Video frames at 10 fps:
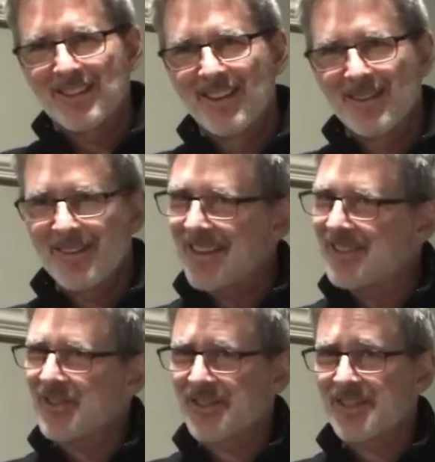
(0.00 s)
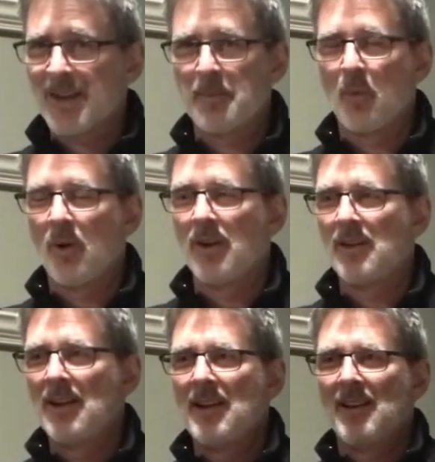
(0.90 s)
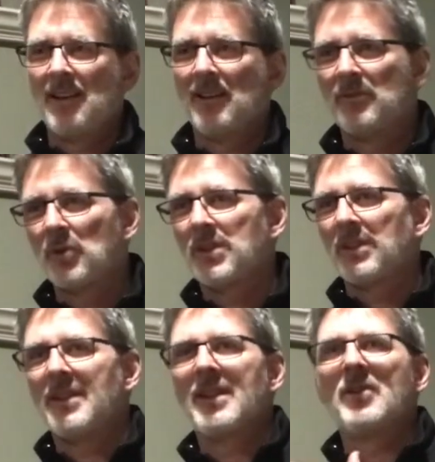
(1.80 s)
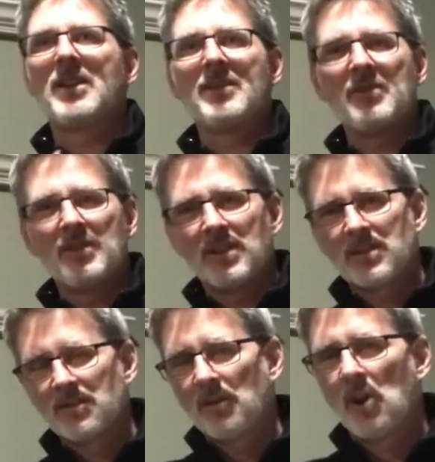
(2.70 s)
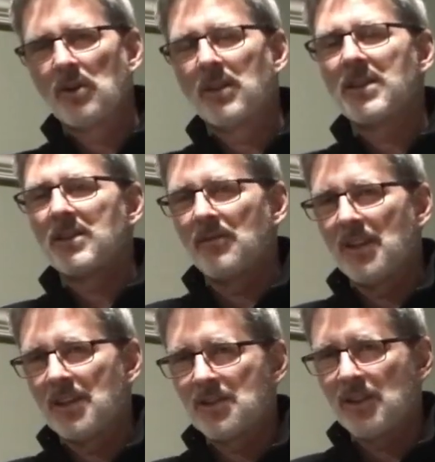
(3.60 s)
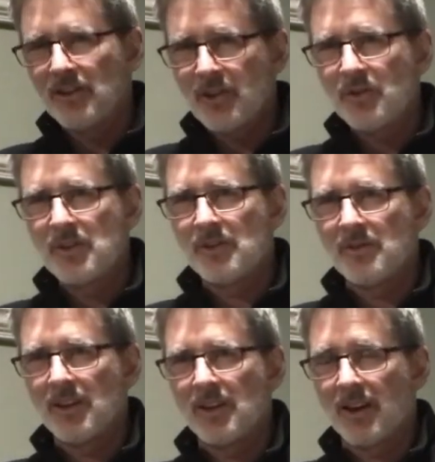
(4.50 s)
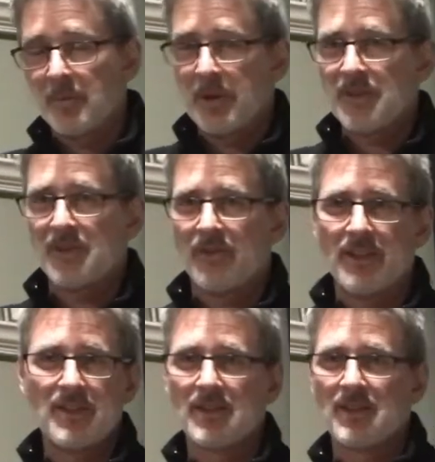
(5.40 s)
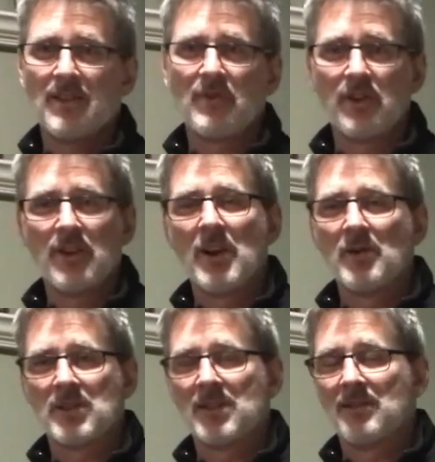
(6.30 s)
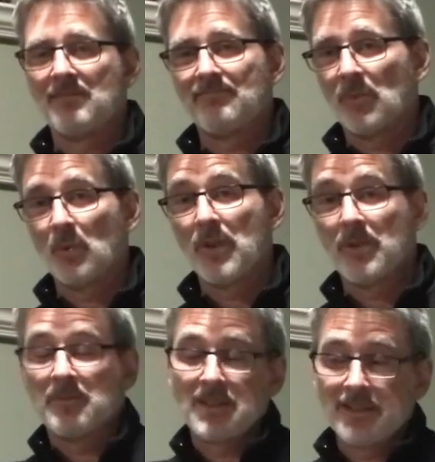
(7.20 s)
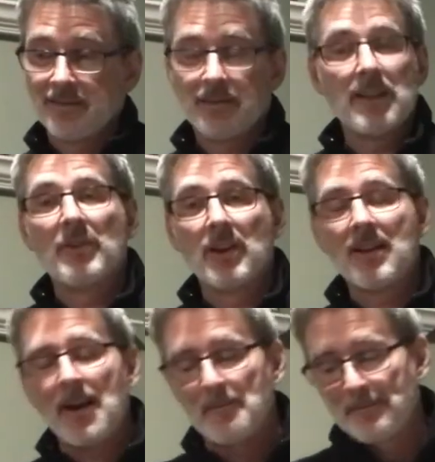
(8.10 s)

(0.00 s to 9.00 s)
I mean, that's just step 1. And unfortunately, they don't give you this long list of things to do to the arpeggio. They just give you the notes and the rhythms and leave it at that.